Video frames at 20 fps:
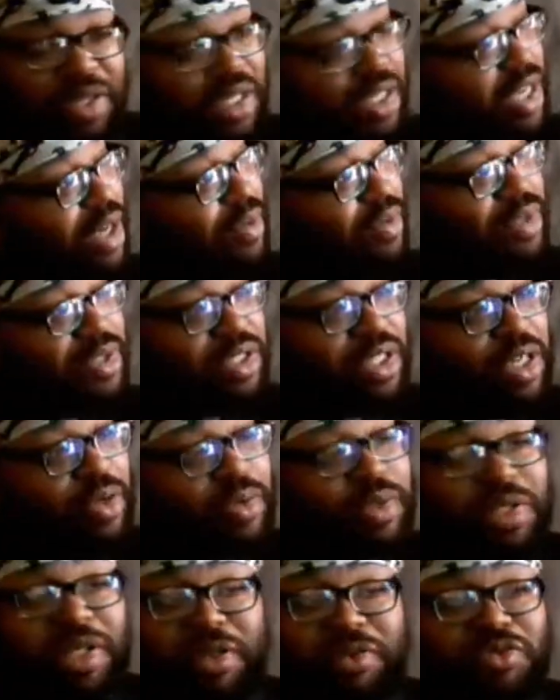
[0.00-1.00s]
that was it
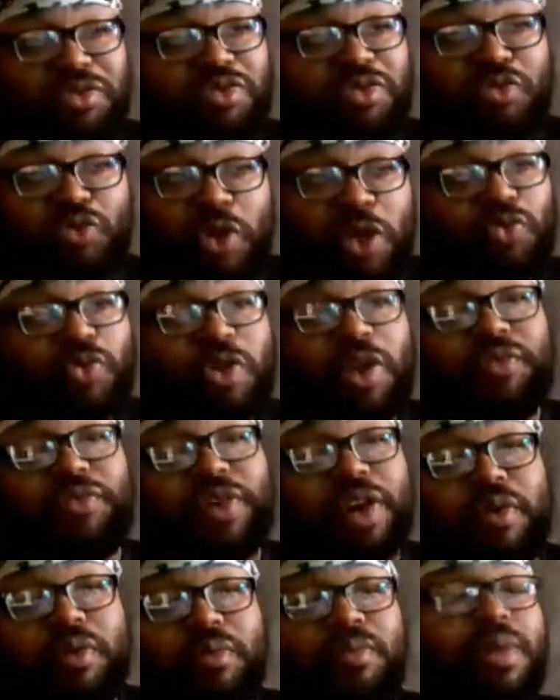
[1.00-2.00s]
was a win-win for
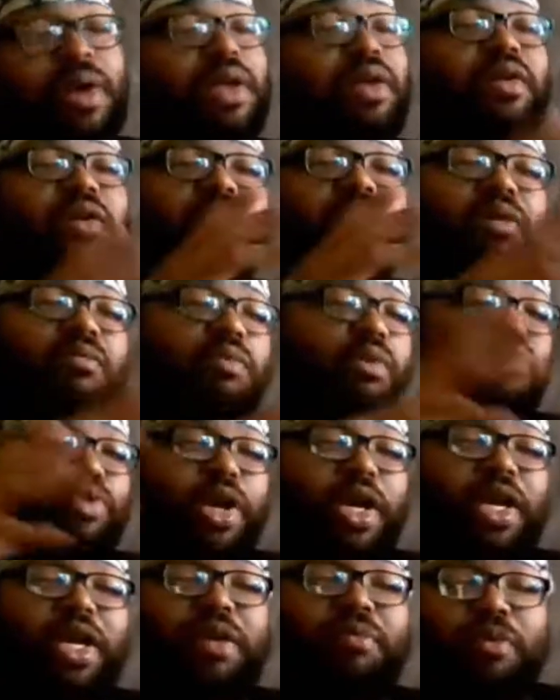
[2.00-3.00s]
everybody. But
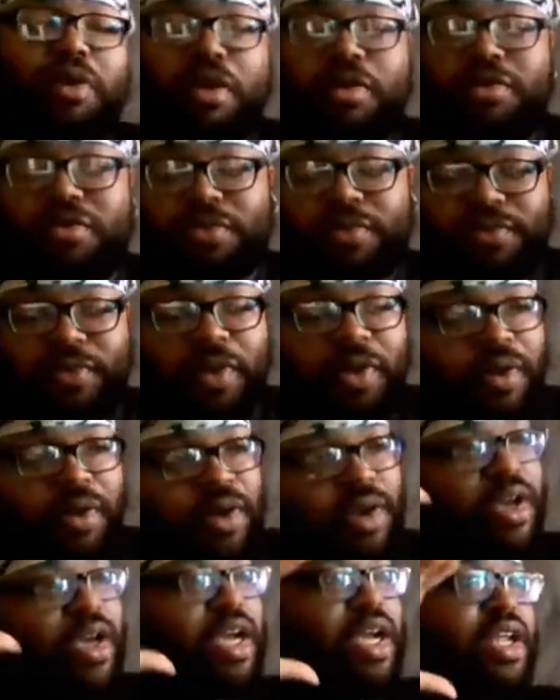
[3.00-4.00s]
bringing in Marshall Faulk
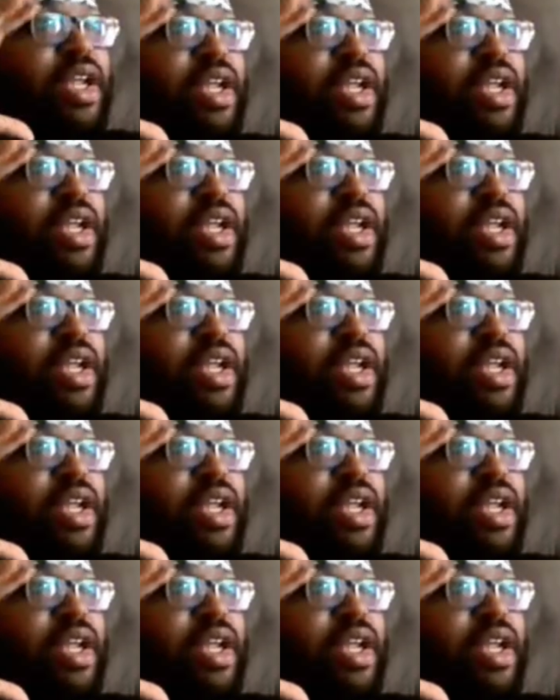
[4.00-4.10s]
and then